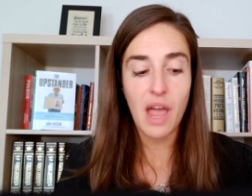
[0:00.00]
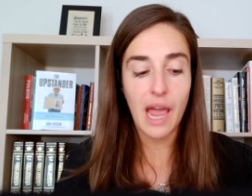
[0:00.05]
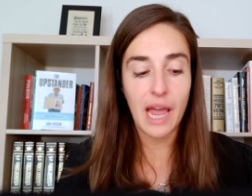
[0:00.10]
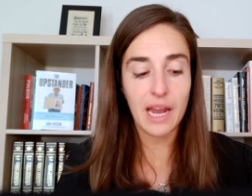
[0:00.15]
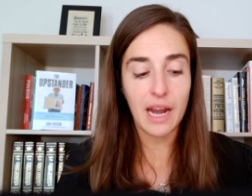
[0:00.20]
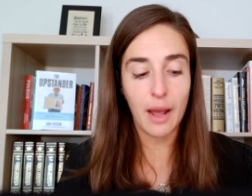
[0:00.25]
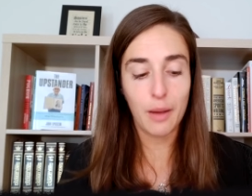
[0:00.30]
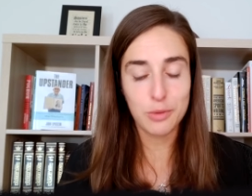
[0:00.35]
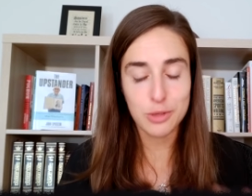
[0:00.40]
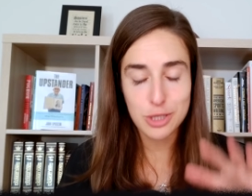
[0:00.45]

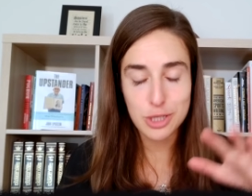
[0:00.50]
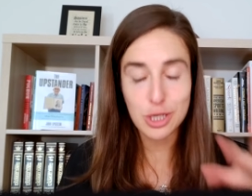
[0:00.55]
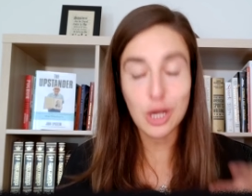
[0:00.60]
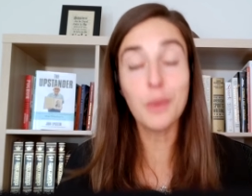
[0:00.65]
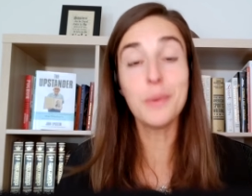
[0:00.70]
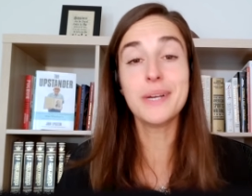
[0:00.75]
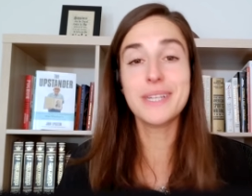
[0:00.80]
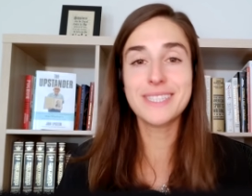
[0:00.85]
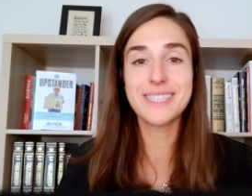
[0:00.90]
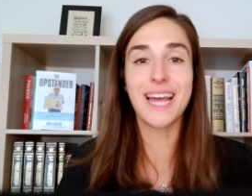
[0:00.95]
And I was
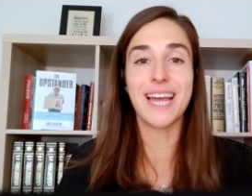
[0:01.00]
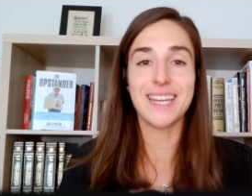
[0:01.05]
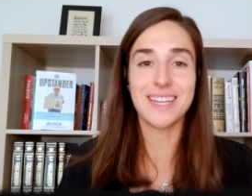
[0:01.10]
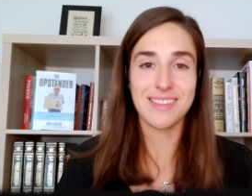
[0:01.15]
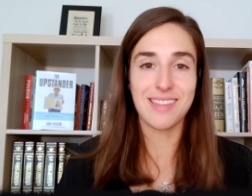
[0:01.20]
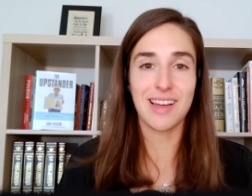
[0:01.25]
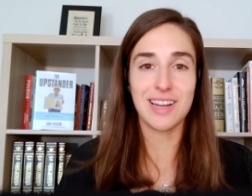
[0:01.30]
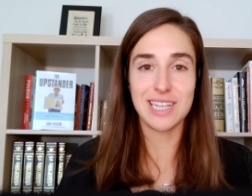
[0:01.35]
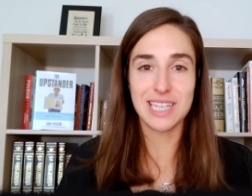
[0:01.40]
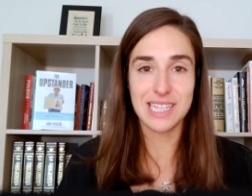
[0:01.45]
so
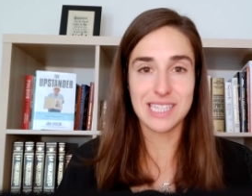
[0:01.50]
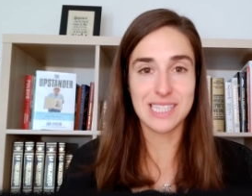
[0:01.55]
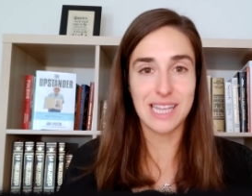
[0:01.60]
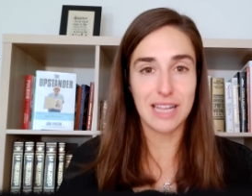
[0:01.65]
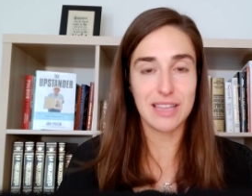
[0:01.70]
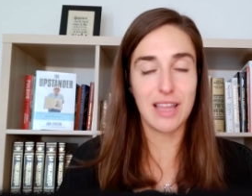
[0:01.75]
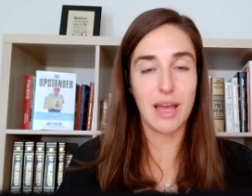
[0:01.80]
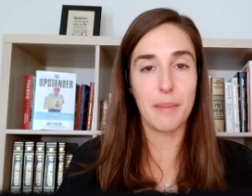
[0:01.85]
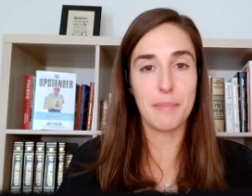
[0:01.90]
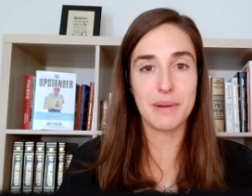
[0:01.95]
excited that he
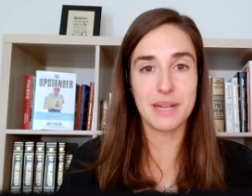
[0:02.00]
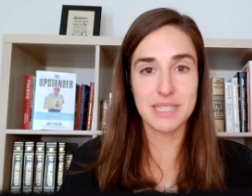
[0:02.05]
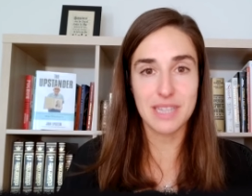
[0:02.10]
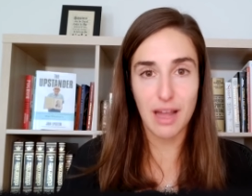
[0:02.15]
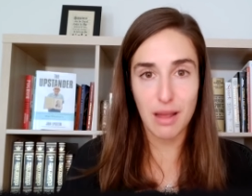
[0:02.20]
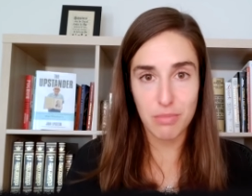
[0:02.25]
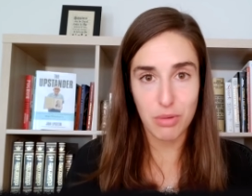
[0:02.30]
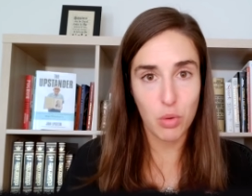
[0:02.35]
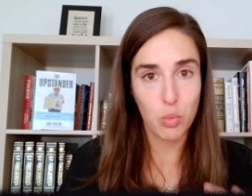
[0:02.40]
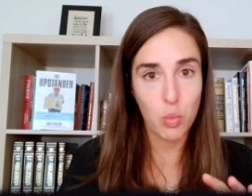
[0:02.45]
said that because
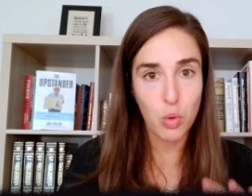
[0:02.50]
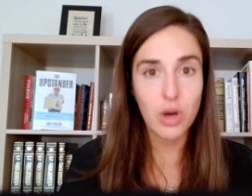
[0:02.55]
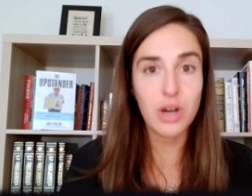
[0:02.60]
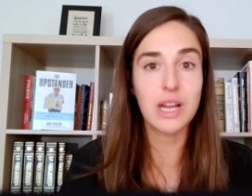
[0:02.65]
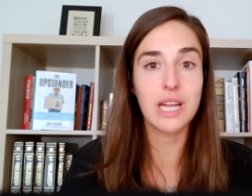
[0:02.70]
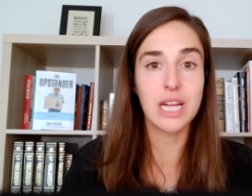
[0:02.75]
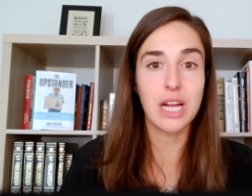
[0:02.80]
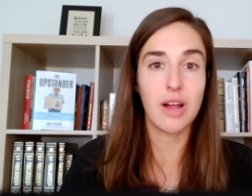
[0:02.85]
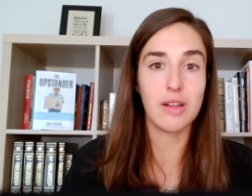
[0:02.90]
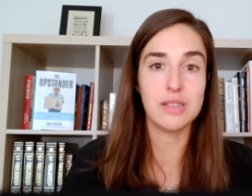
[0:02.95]
I've been
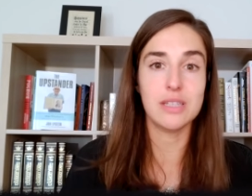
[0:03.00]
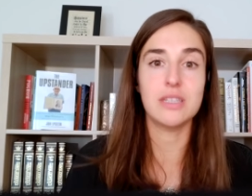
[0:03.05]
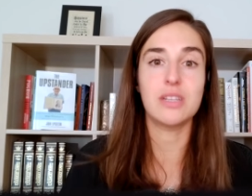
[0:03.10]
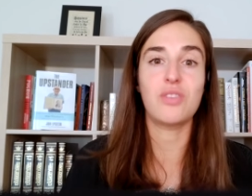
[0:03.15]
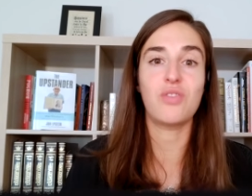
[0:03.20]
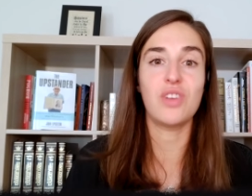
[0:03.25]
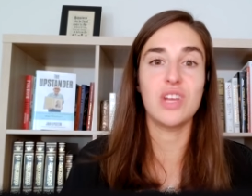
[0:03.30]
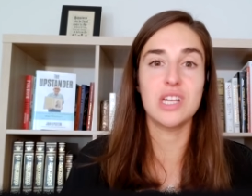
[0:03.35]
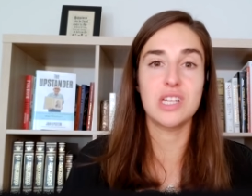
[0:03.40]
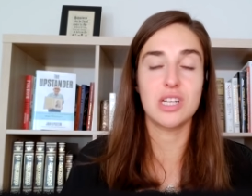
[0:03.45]
working on
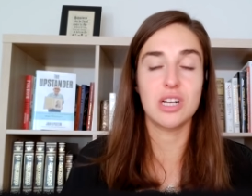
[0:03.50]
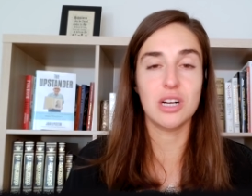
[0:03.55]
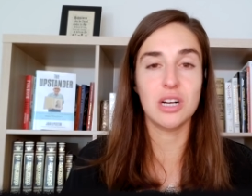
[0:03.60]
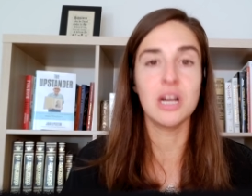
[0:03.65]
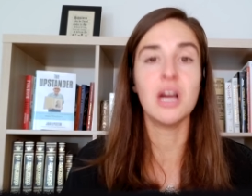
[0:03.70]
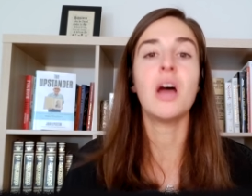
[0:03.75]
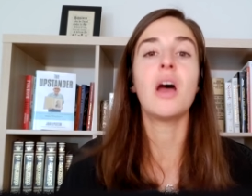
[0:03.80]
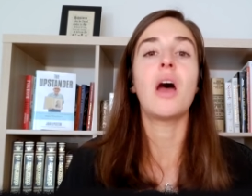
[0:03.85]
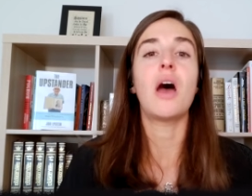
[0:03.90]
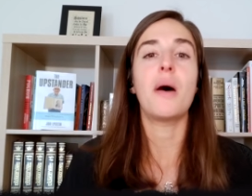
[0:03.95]
this feature